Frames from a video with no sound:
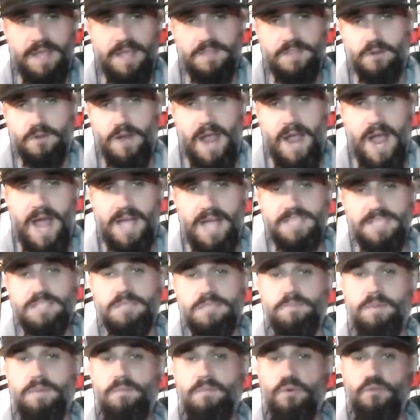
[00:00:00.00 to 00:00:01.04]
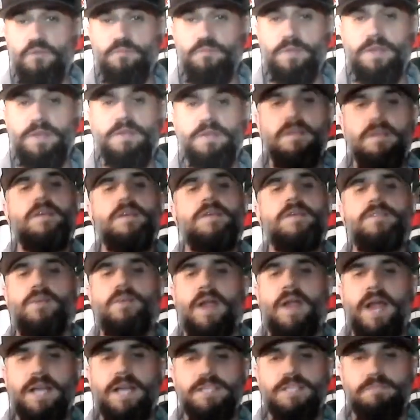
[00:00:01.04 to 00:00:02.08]
There has to be movement. There
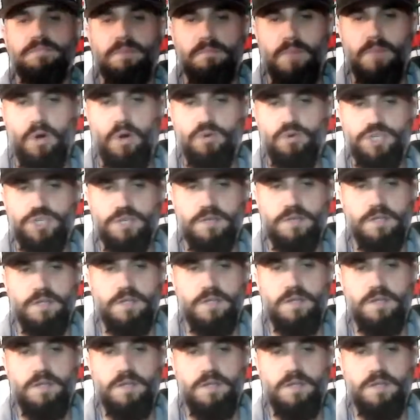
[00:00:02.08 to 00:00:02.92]
has to be motion,